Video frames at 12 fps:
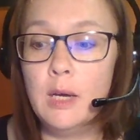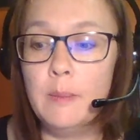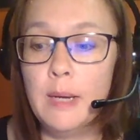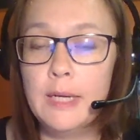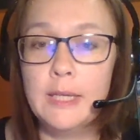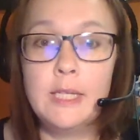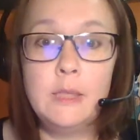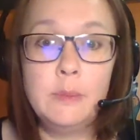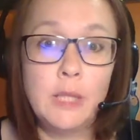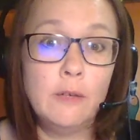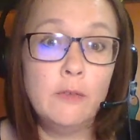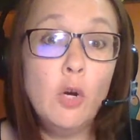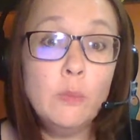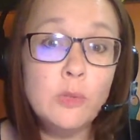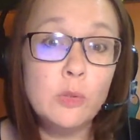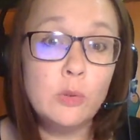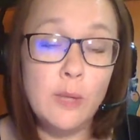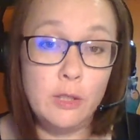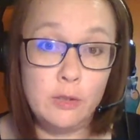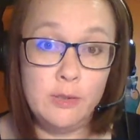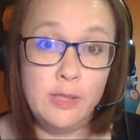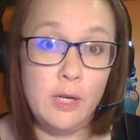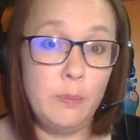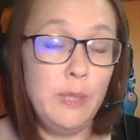And I keep a lot of homeschool records
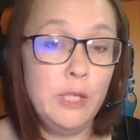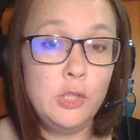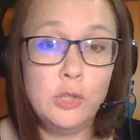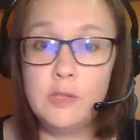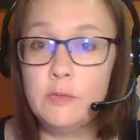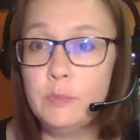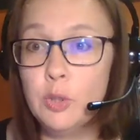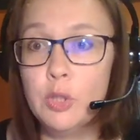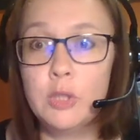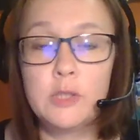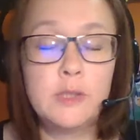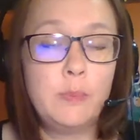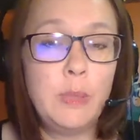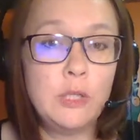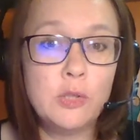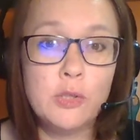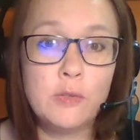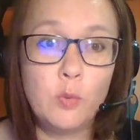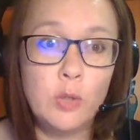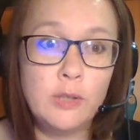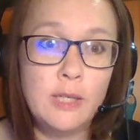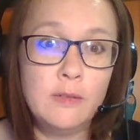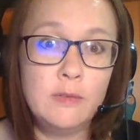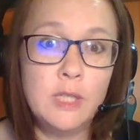there, pictures of books, pictures of work
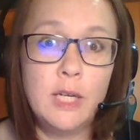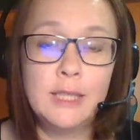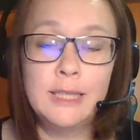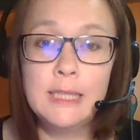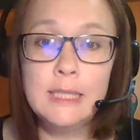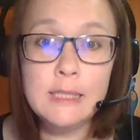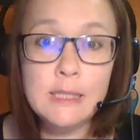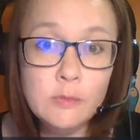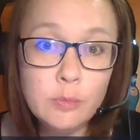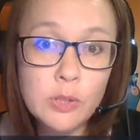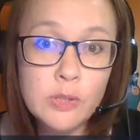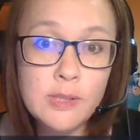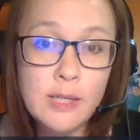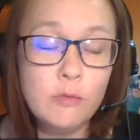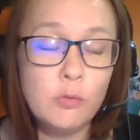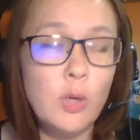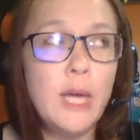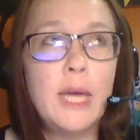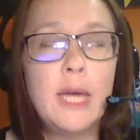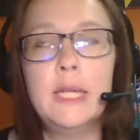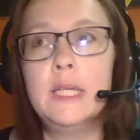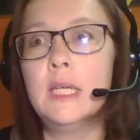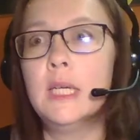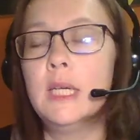they've done, lists of books they've
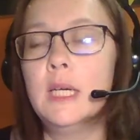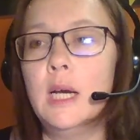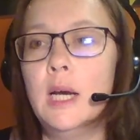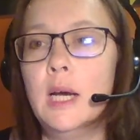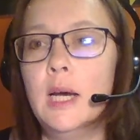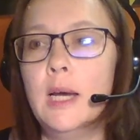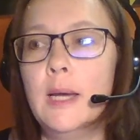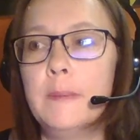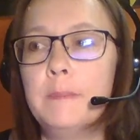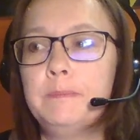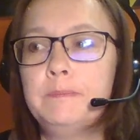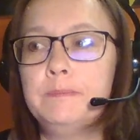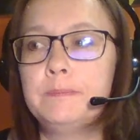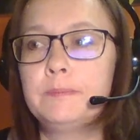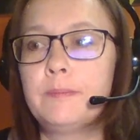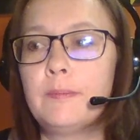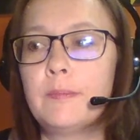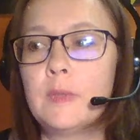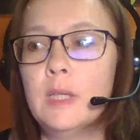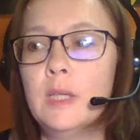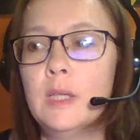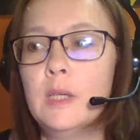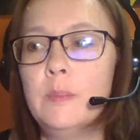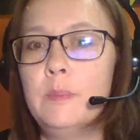read, um,
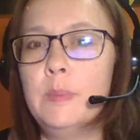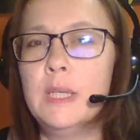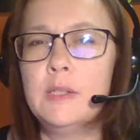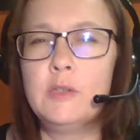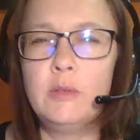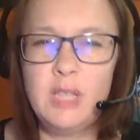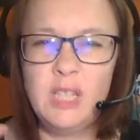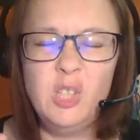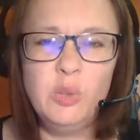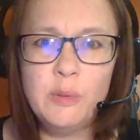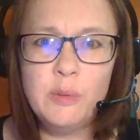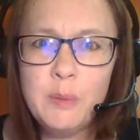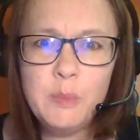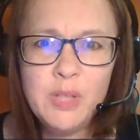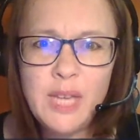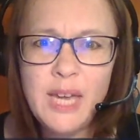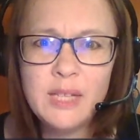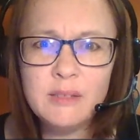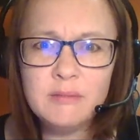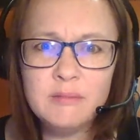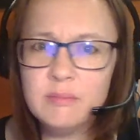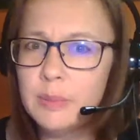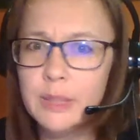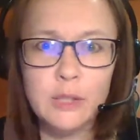because you think you'll remember that,
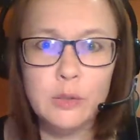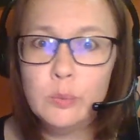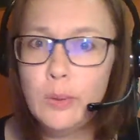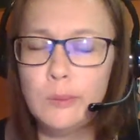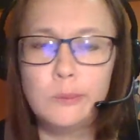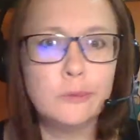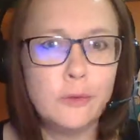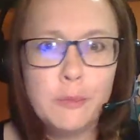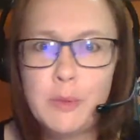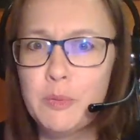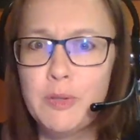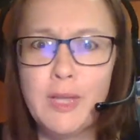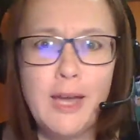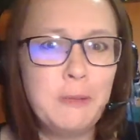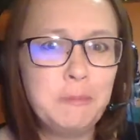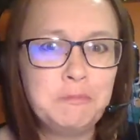but you won't remember that.